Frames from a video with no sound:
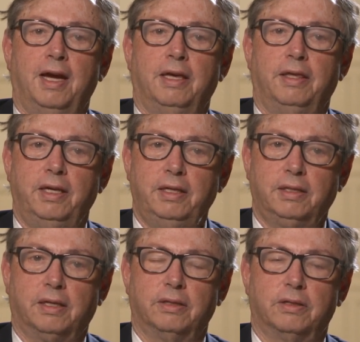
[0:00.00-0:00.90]

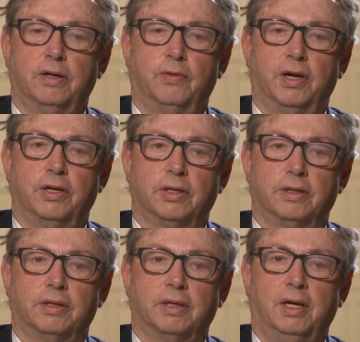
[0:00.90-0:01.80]
These
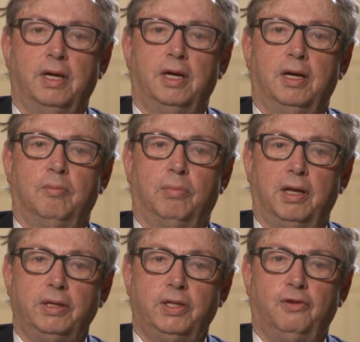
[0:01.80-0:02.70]
considerations,
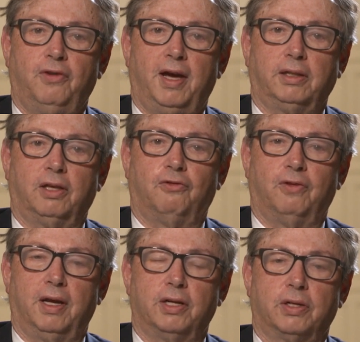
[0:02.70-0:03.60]
plus the fact that
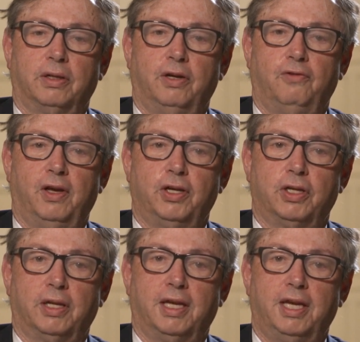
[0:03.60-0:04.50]
financial
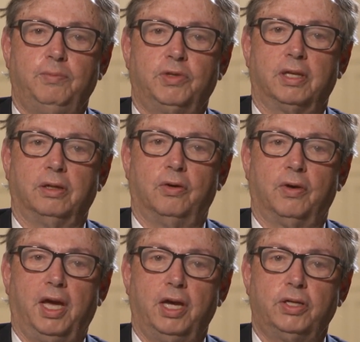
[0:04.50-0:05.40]
innovation keeps the
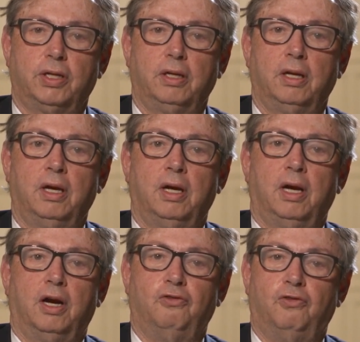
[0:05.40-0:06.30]
location
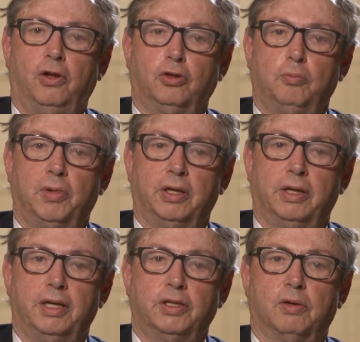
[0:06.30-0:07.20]
of
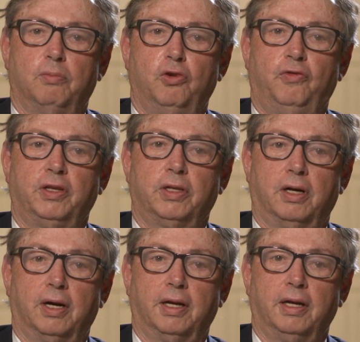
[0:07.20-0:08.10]
vulnerabilities a moving
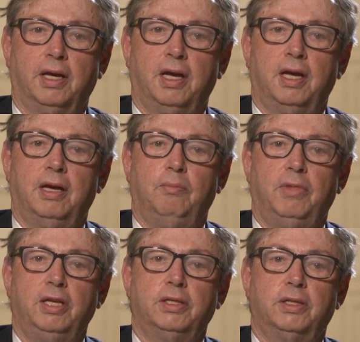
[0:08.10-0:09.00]
target,
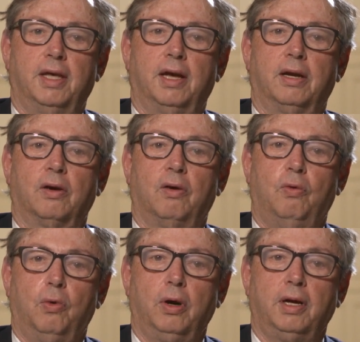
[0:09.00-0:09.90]
means that
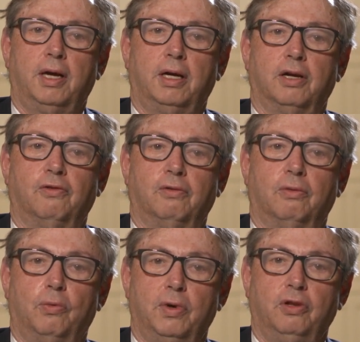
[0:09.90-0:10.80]
work on
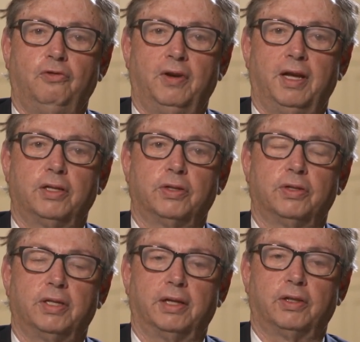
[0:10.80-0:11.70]
real financial
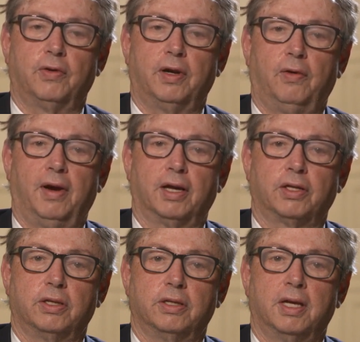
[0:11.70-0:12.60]
sector
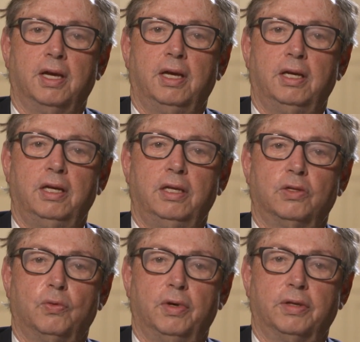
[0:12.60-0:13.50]
interactions
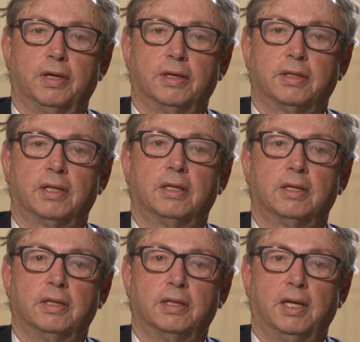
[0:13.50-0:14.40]
is with us
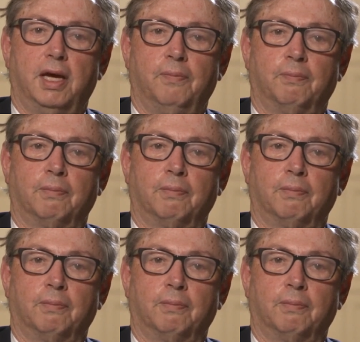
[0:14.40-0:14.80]
to stay.